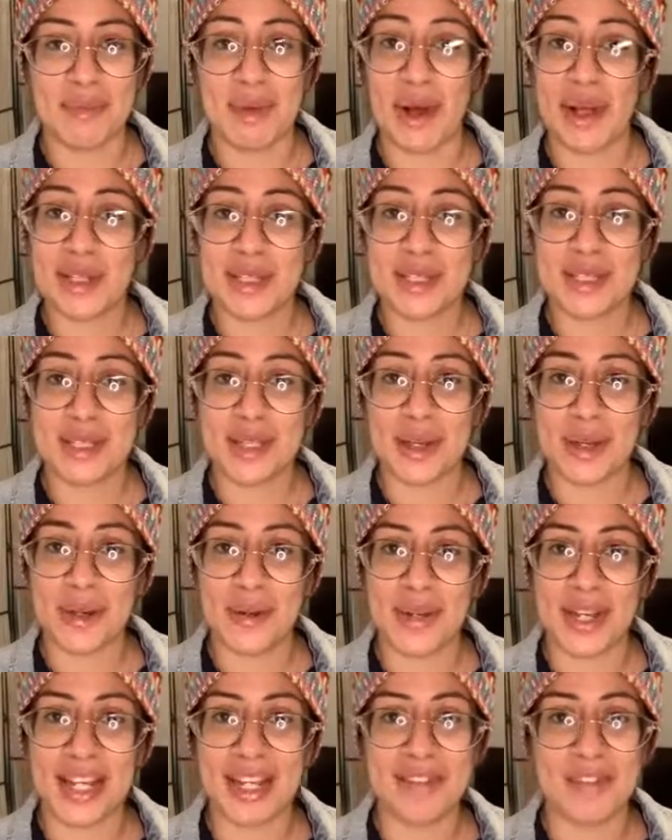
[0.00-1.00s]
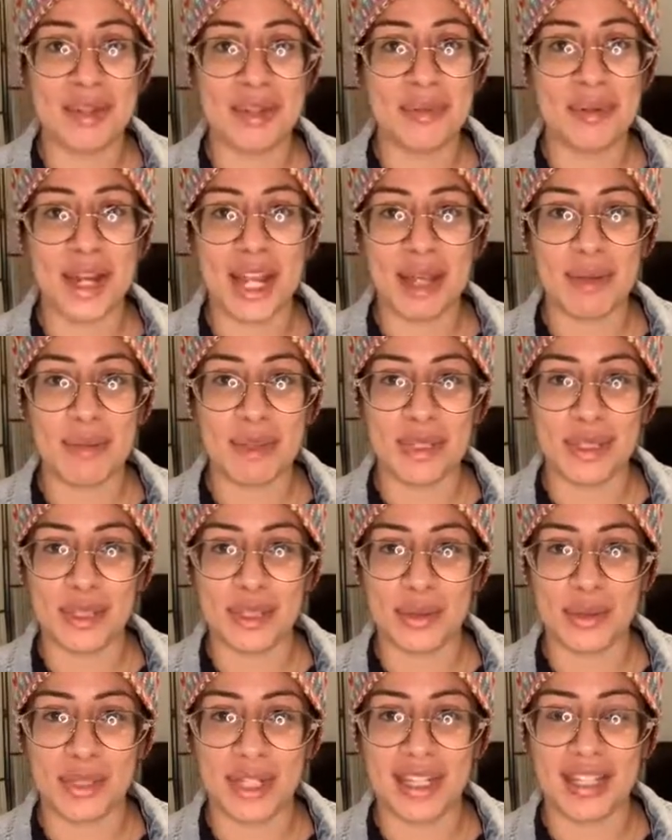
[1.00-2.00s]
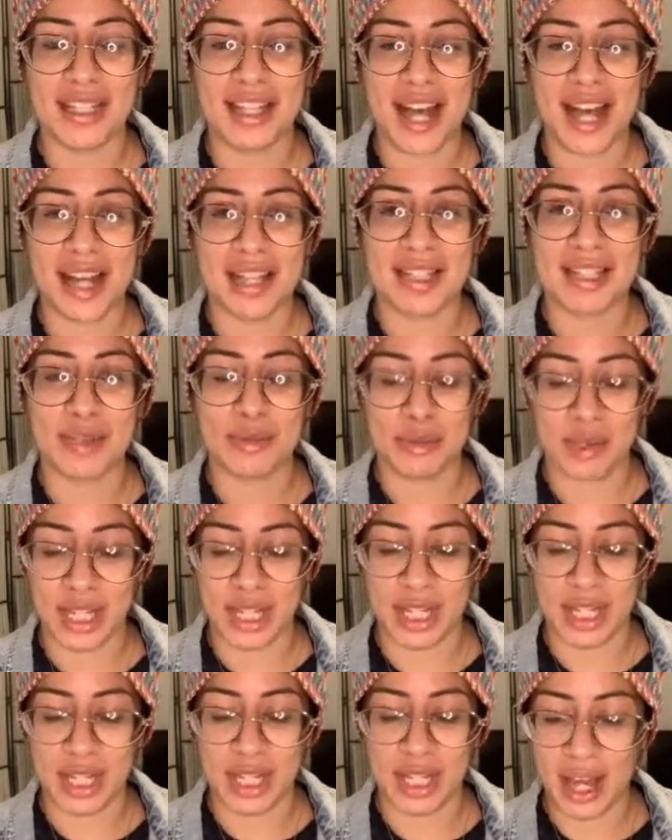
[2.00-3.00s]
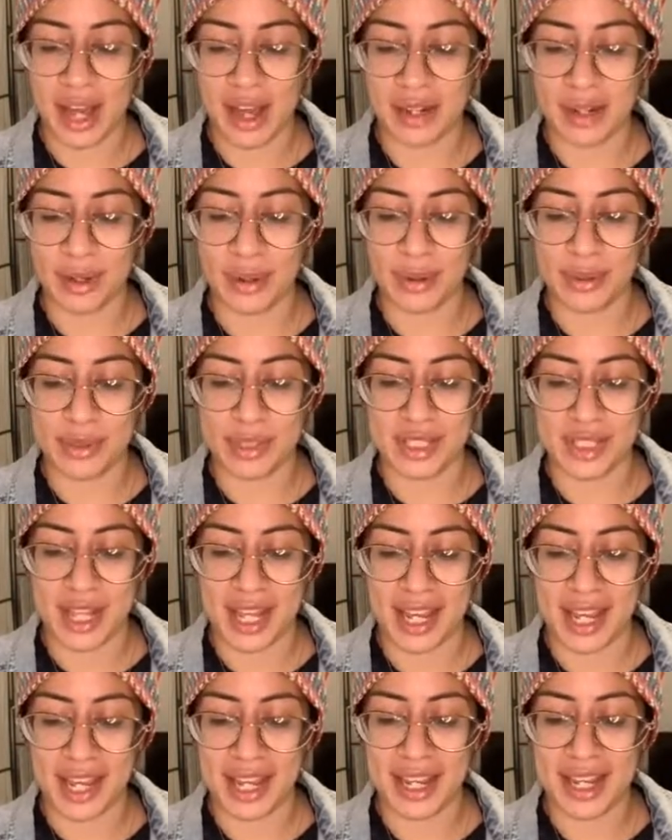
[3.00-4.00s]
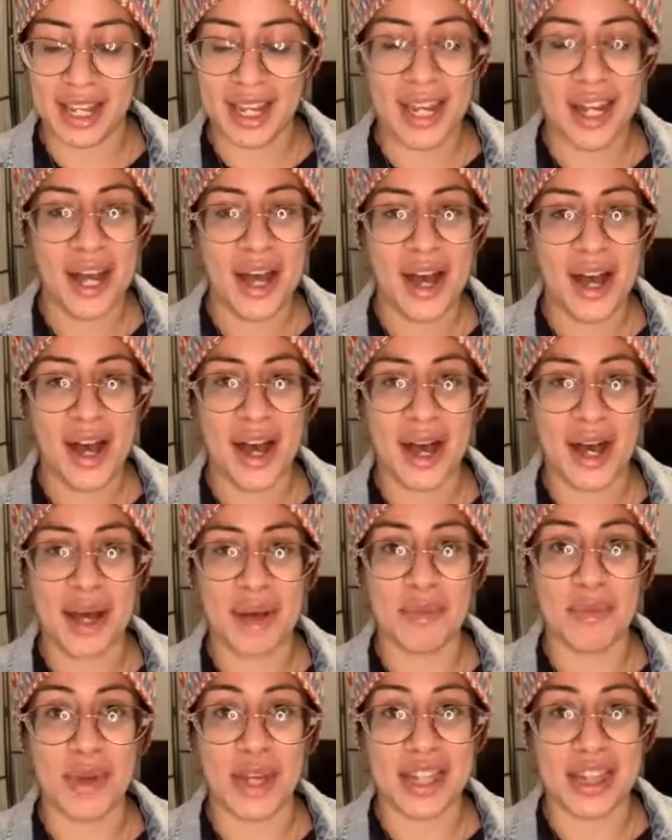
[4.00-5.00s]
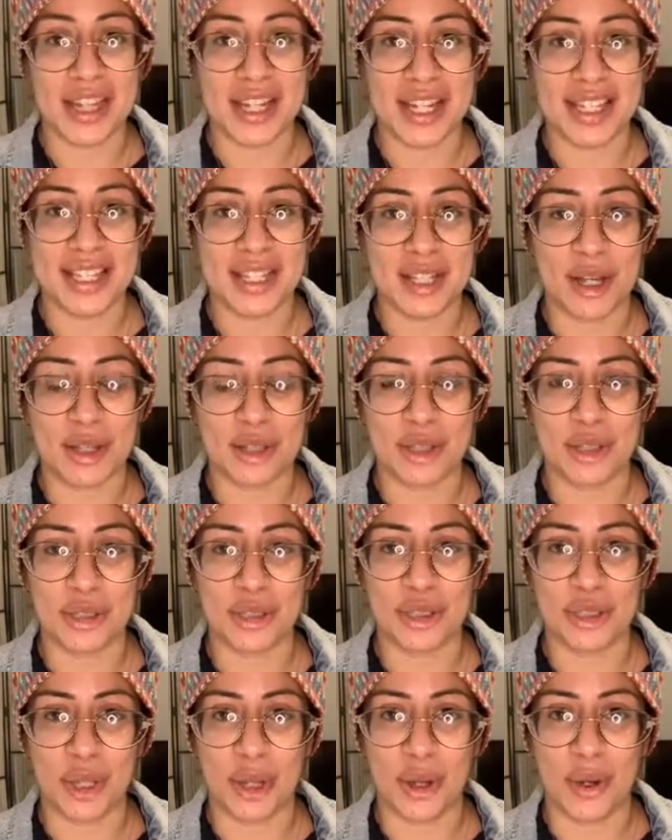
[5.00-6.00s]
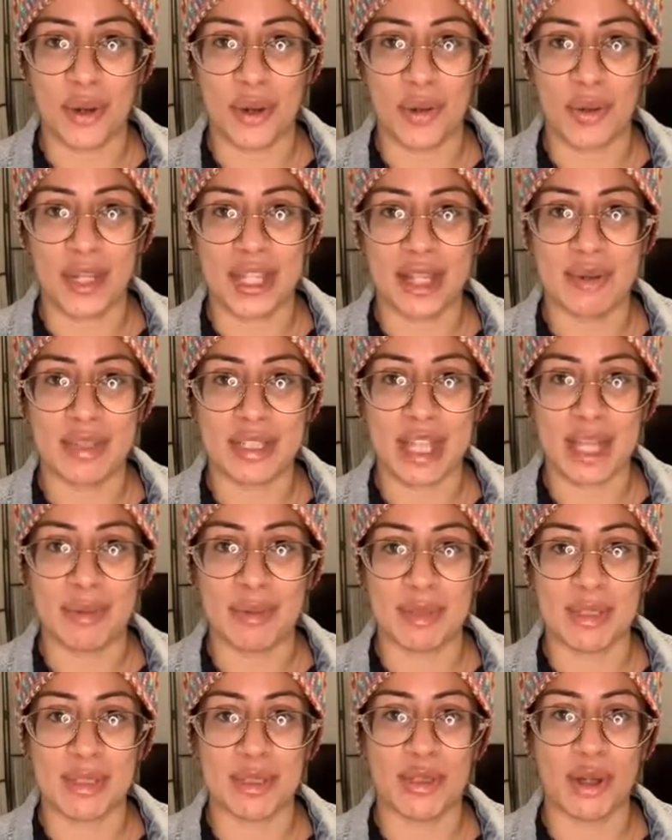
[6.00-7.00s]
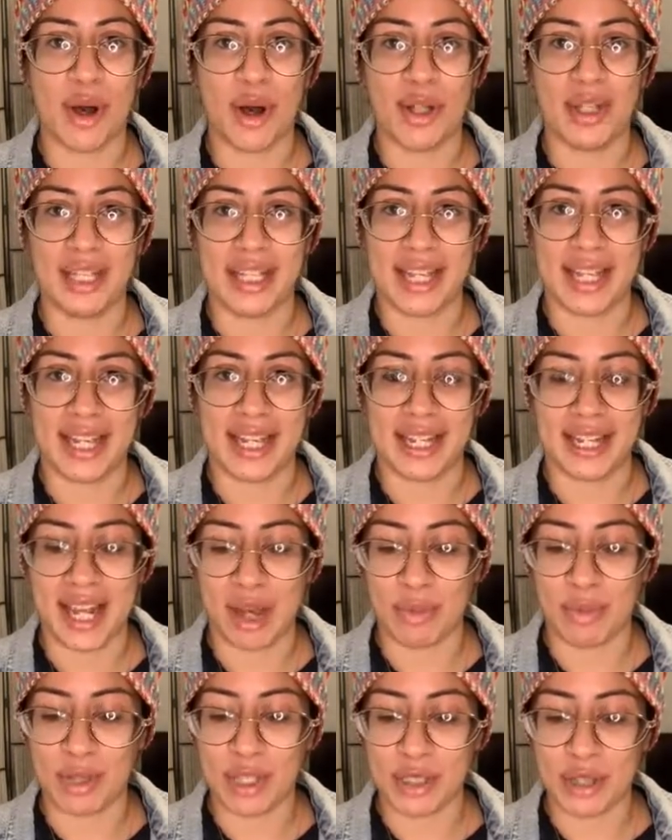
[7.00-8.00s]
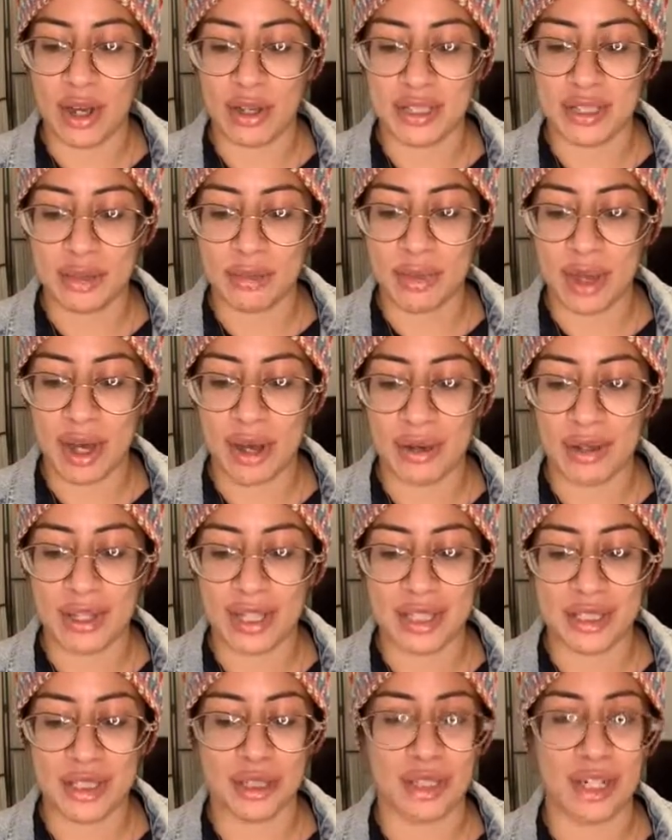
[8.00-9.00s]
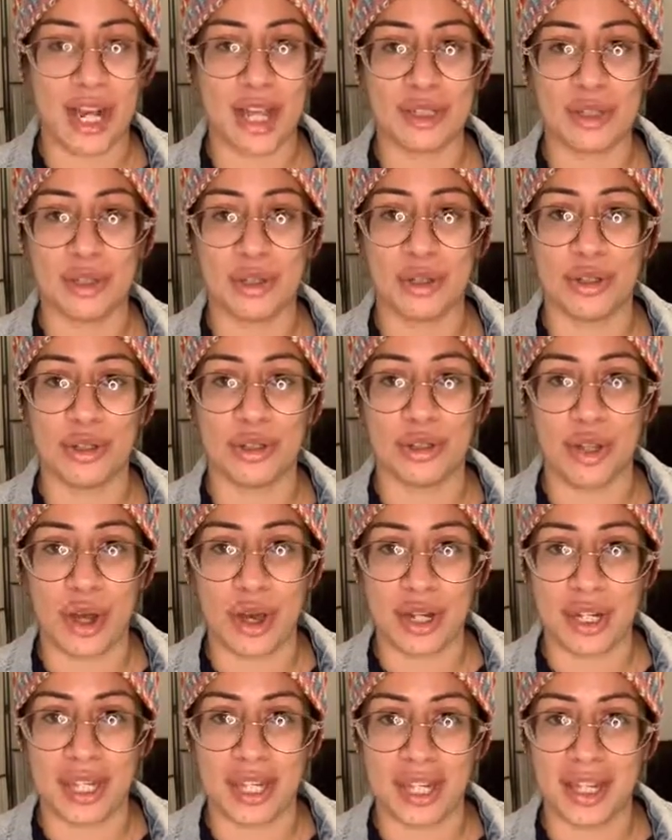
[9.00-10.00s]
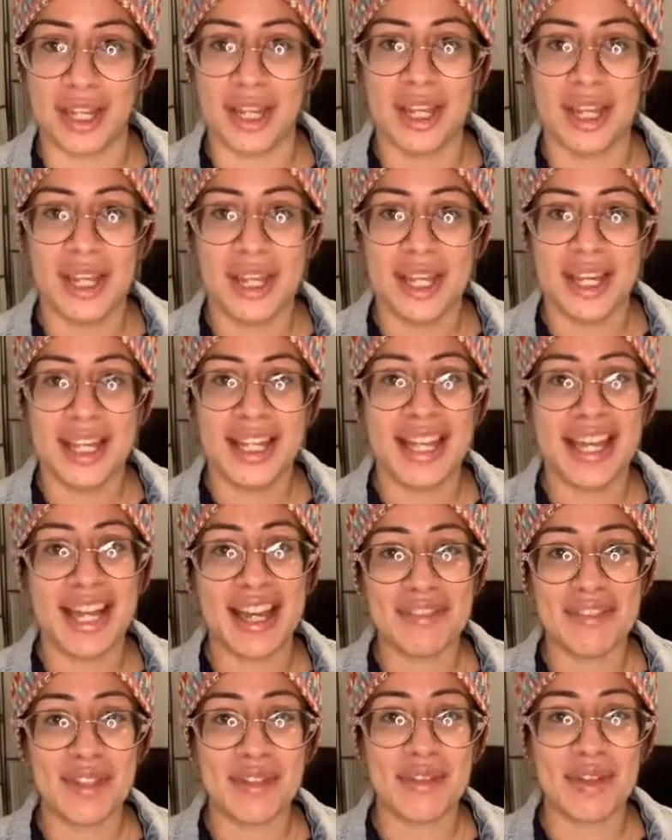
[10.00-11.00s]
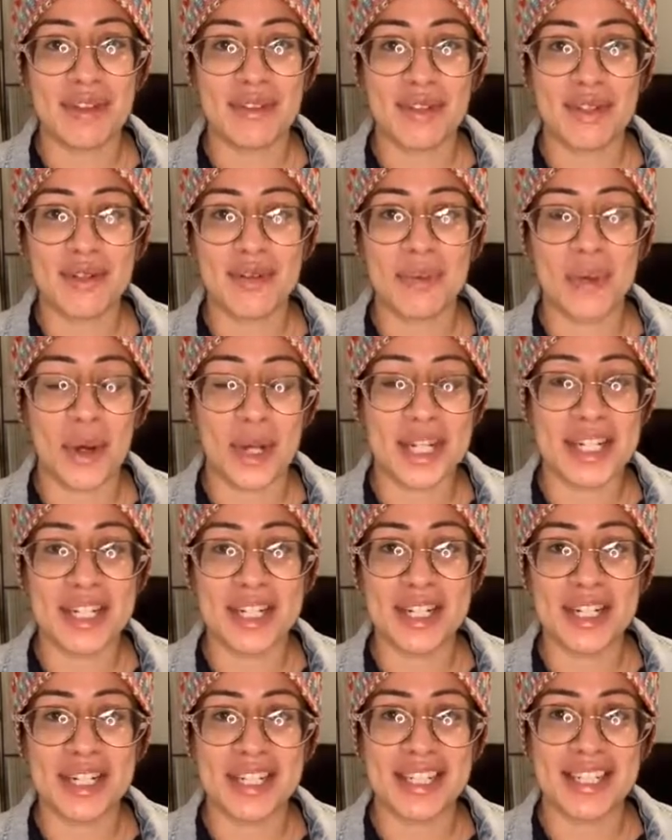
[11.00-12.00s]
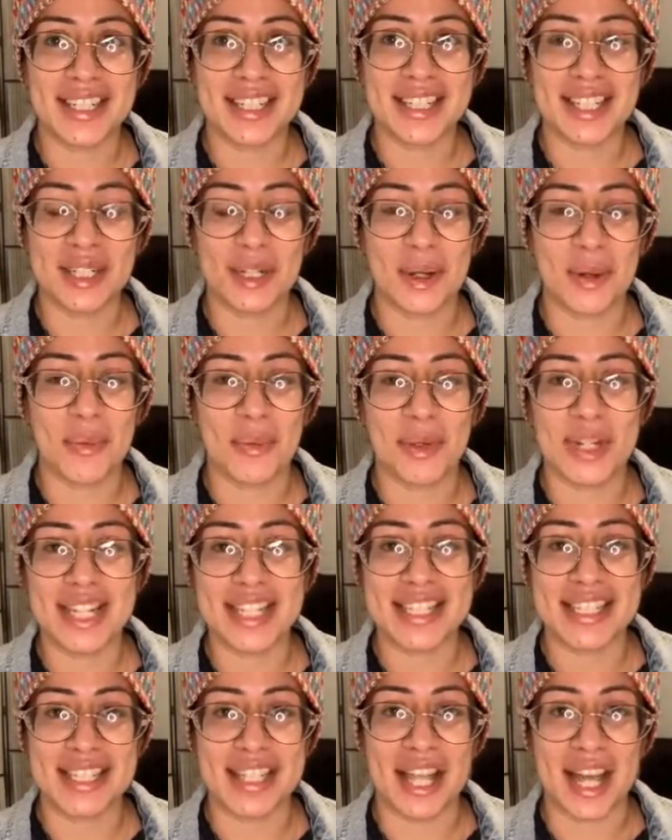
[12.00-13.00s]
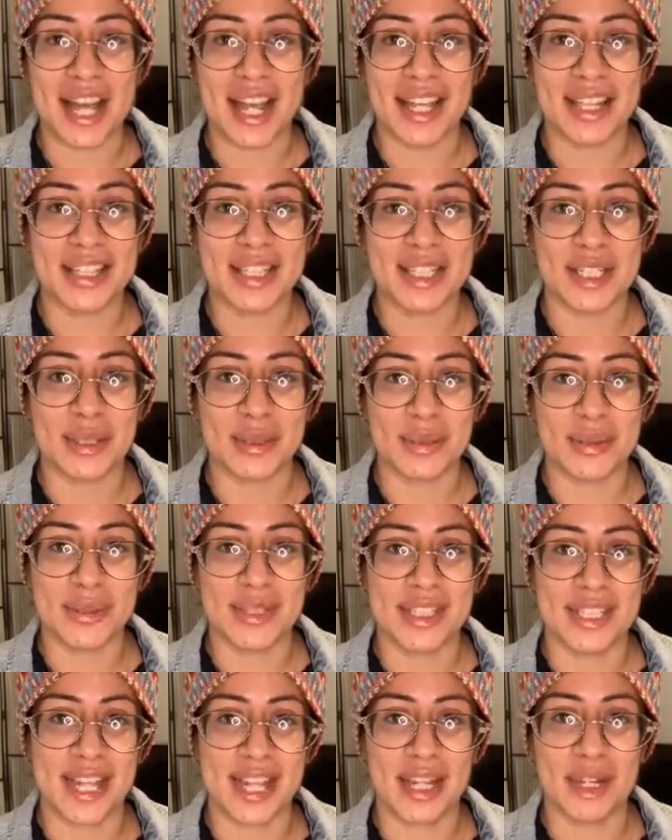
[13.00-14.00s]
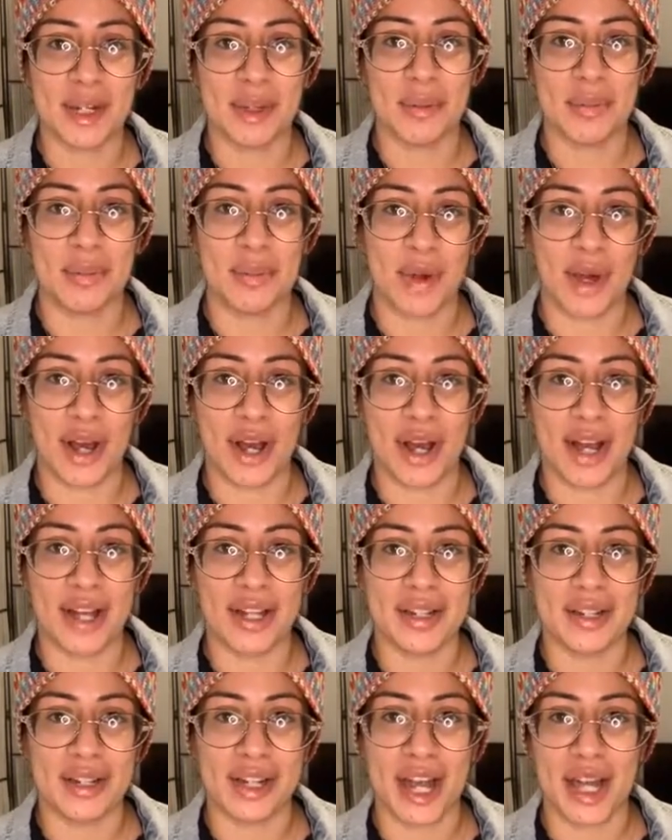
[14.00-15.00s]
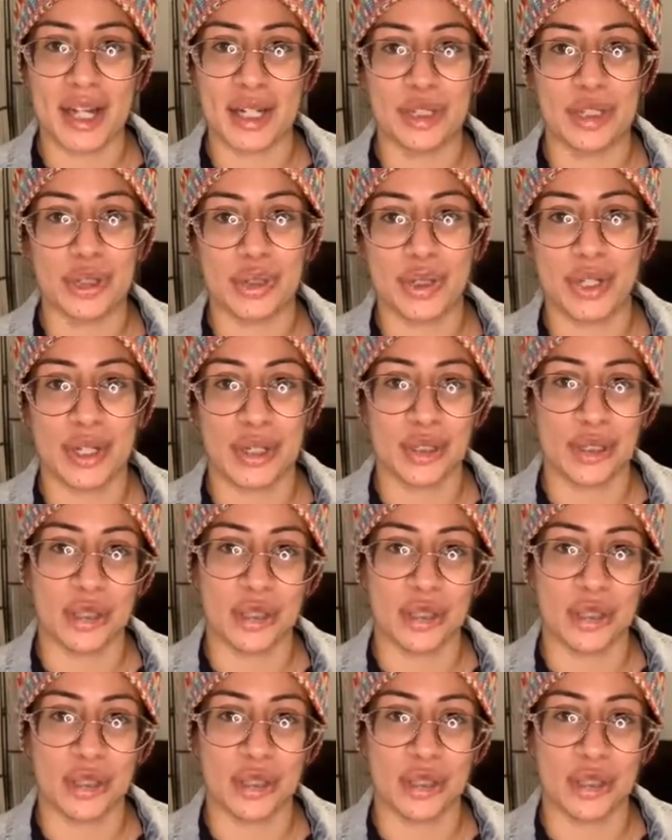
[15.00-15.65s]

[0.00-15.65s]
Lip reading: Also, if you were able to tune in last week, we had Jose with us on the show. He was able to call in and we talked about international thoughting. If you've ever wondered, what it's like to date abroad or kind of shoot your